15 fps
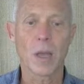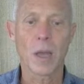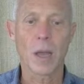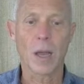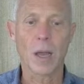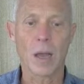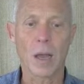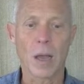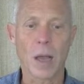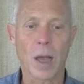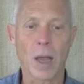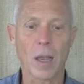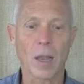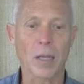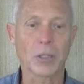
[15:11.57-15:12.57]

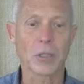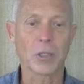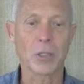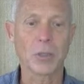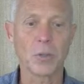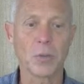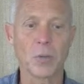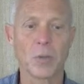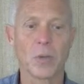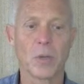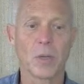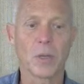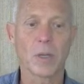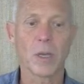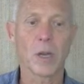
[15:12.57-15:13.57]
I'll let you,
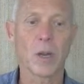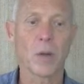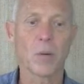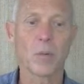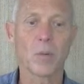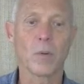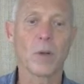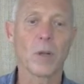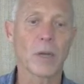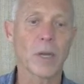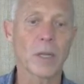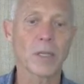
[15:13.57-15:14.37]
look